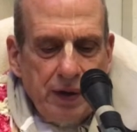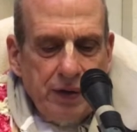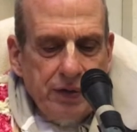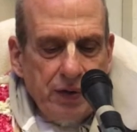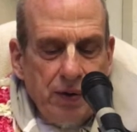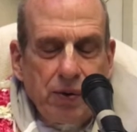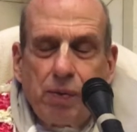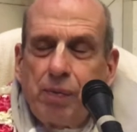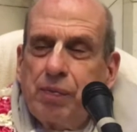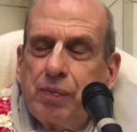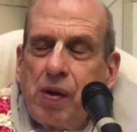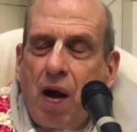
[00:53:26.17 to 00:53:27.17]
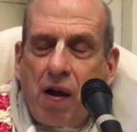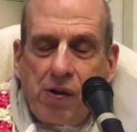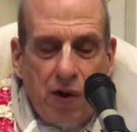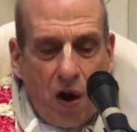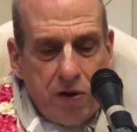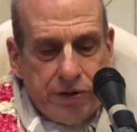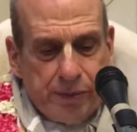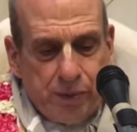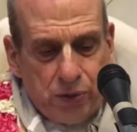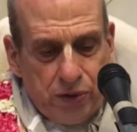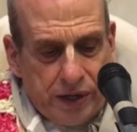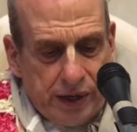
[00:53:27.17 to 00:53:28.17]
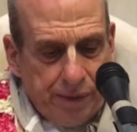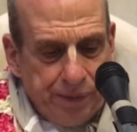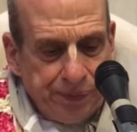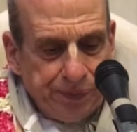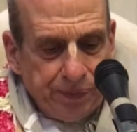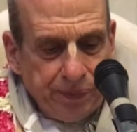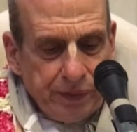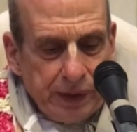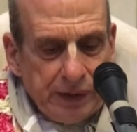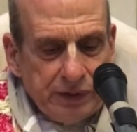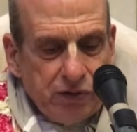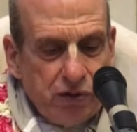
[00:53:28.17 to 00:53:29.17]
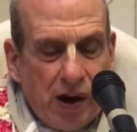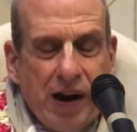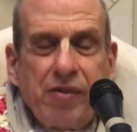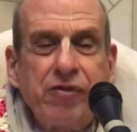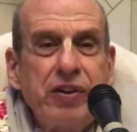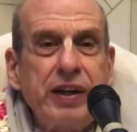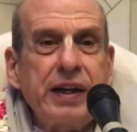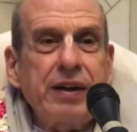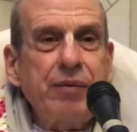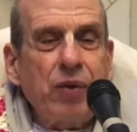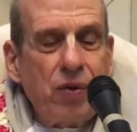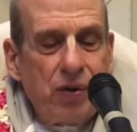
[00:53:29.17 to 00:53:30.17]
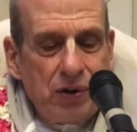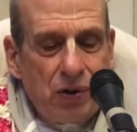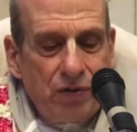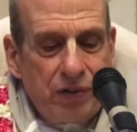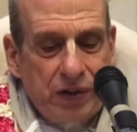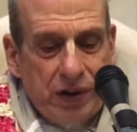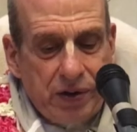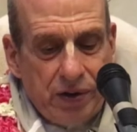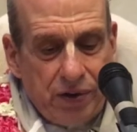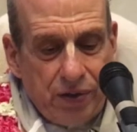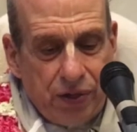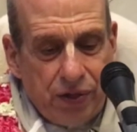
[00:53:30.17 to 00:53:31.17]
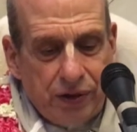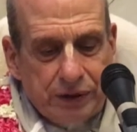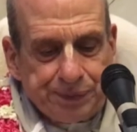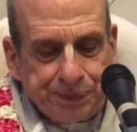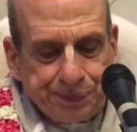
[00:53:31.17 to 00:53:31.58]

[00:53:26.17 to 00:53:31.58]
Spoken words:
So Narada Muni, traveling all over the earth,